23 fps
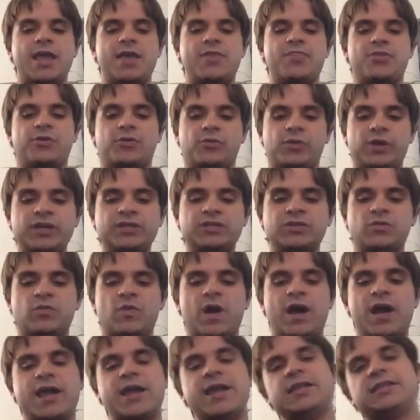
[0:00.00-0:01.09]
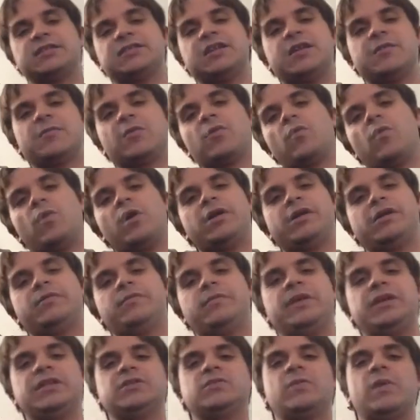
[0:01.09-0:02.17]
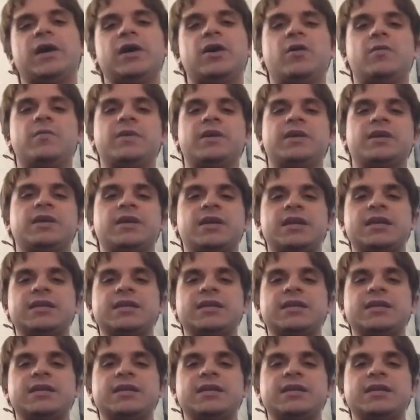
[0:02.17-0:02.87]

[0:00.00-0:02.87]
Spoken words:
The reason why it's number 1 and beats Wyoming